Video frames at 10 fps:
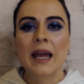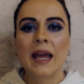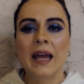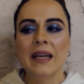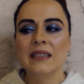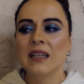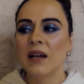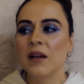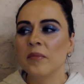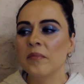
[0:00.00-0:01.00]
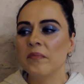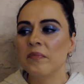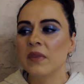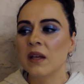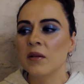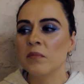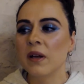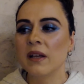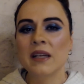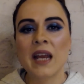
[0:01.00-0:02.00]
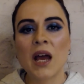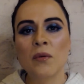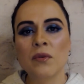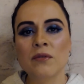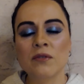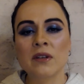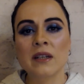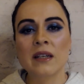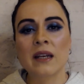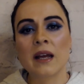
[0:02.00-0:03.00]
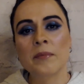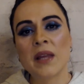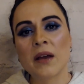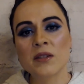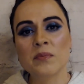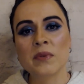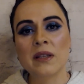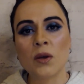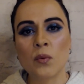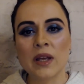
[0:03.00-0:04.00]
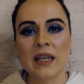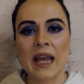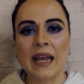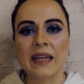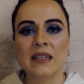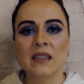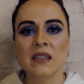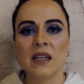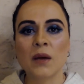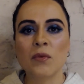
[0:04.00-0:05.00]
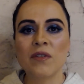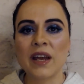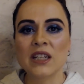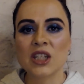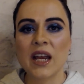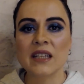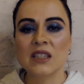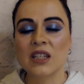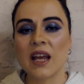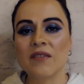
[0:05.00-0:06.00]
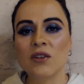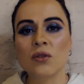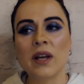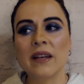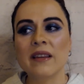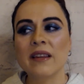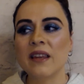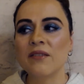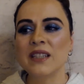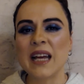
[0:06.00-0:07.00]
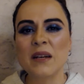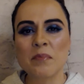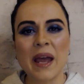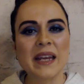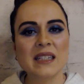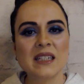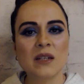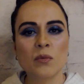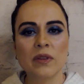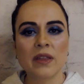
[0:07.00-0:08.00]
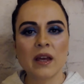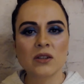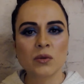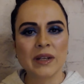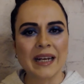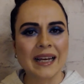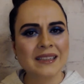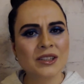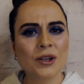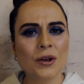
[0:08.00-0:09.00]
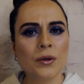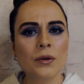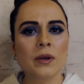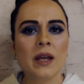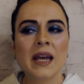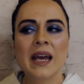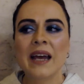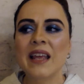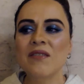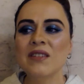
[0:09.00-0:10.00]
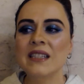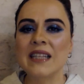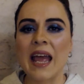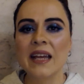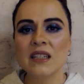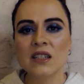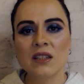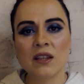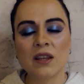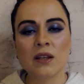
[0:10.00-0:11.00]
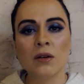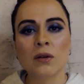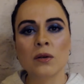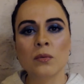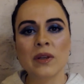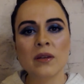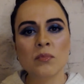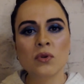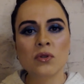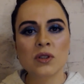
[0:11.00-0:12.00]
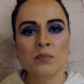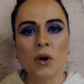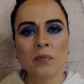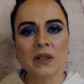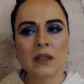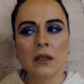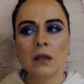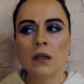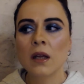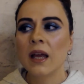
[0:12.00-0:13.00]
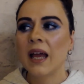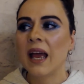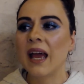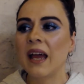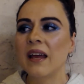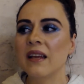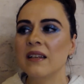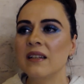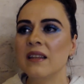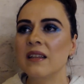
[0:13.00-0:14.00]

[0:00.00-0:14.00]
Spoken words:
And but now it's been the weekend and we've had a chance to have a look, and they've started painting without doing an undercoat, and they haven't sanded the weatherboards properly, and